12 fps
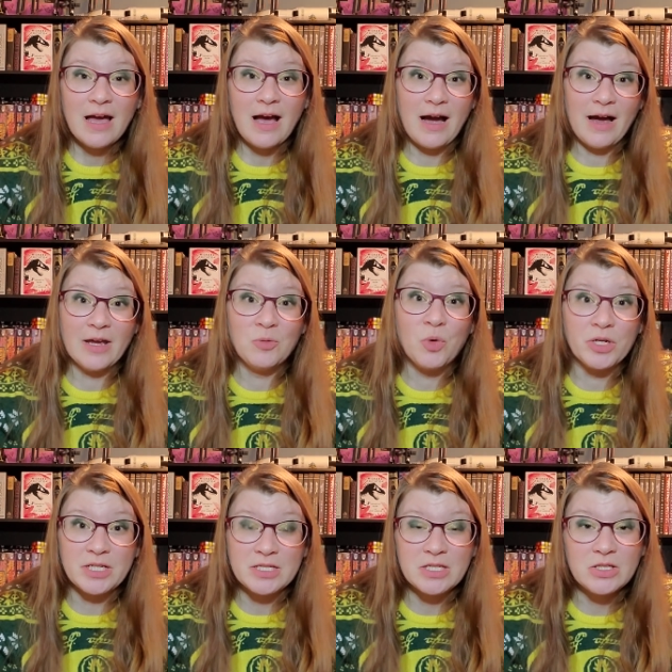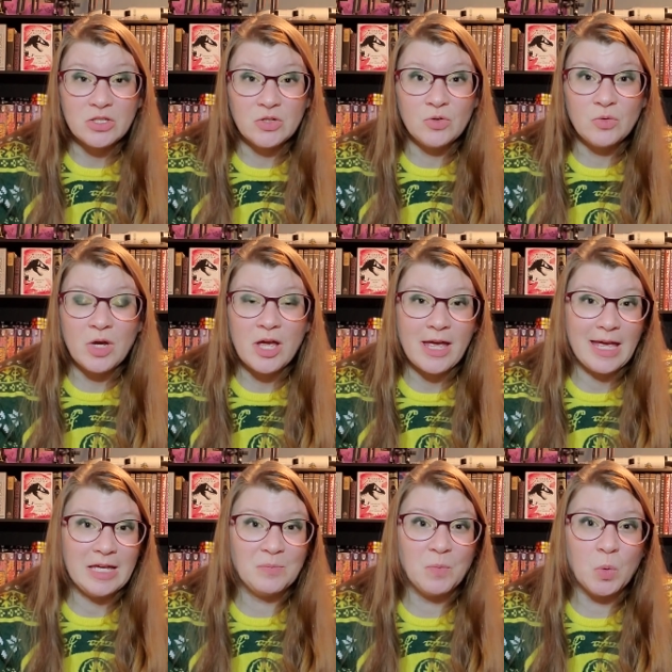I wanted to do
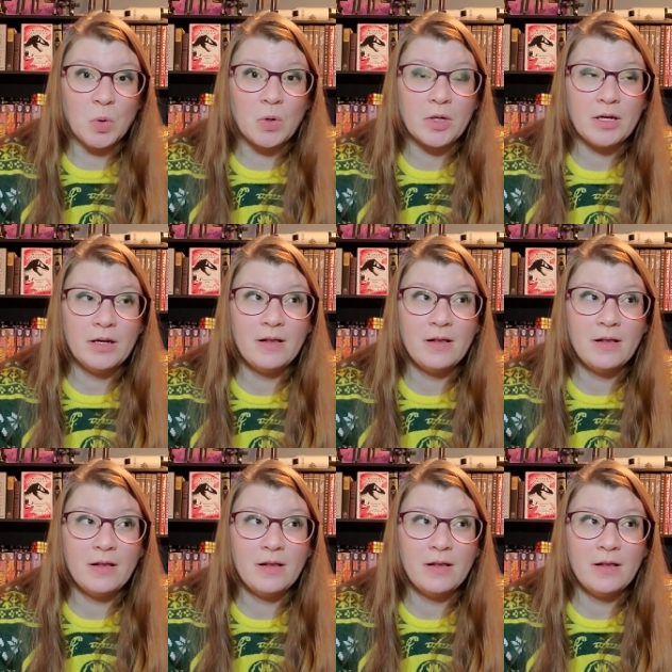a book